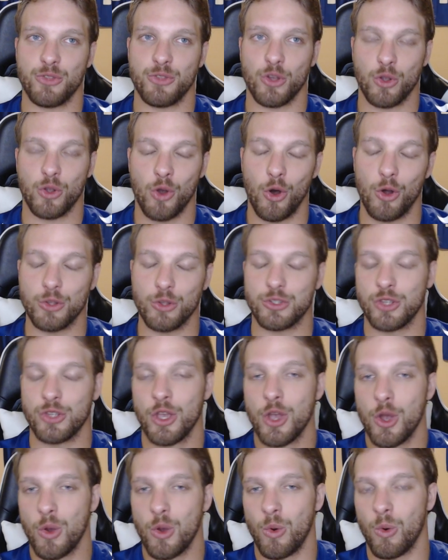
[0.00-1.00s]
The Colts,
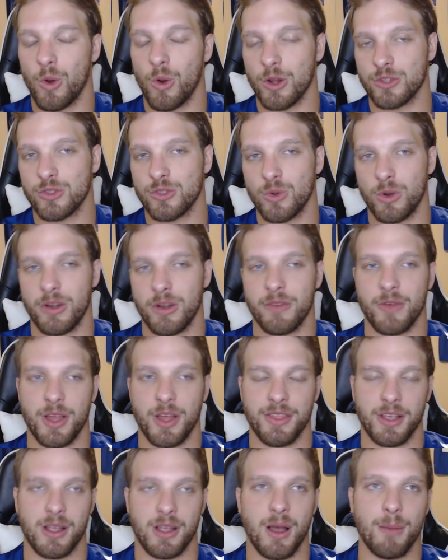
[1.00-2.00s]
who are sort of
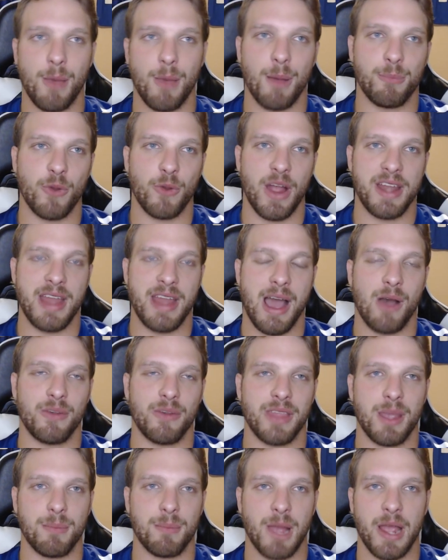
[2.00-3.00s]
on the come up right now,
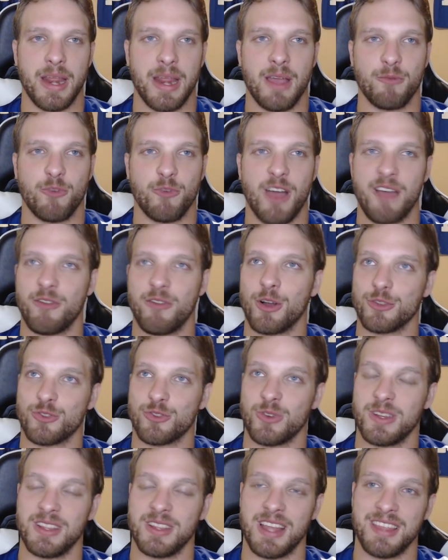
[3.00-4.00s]
and they might hit
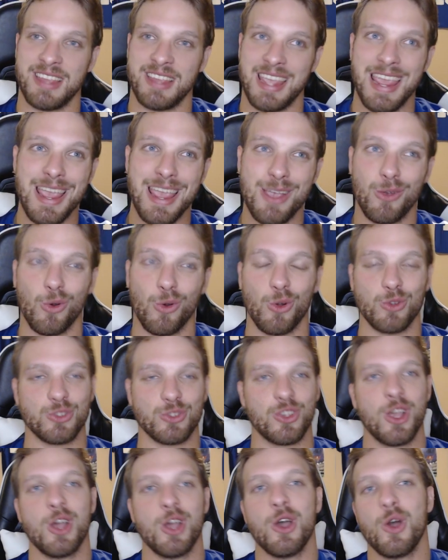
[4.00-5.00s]
500. And then the
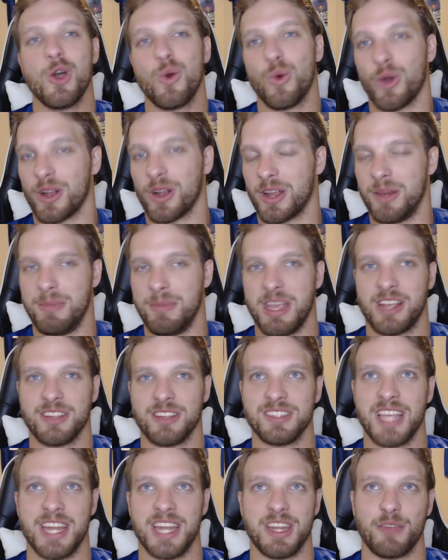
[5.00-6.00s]
Eagles, who are going to be
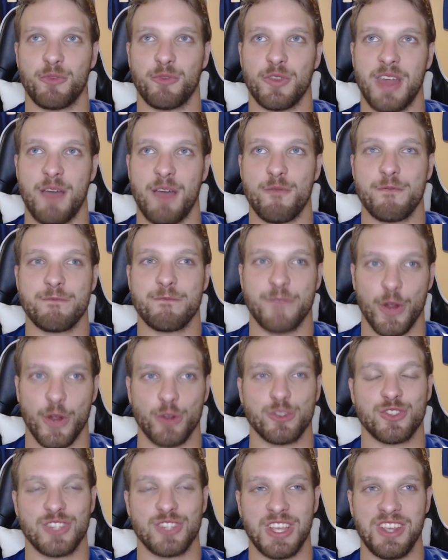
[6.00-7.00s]
contending for that
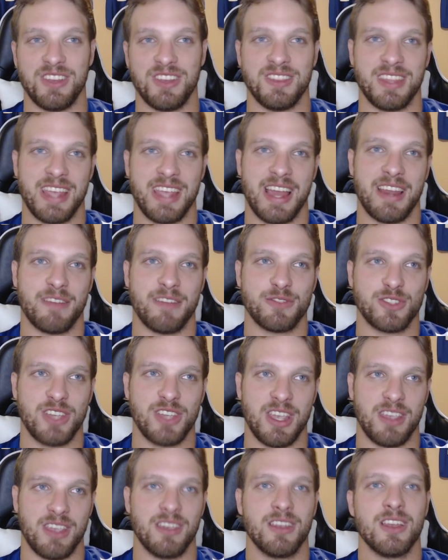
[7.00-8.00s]
first seed in the
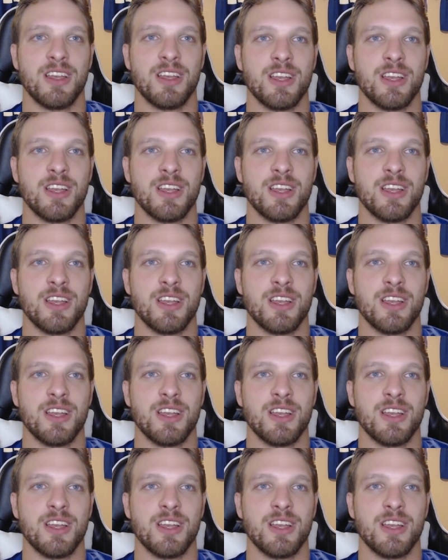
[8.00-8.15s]
NFC.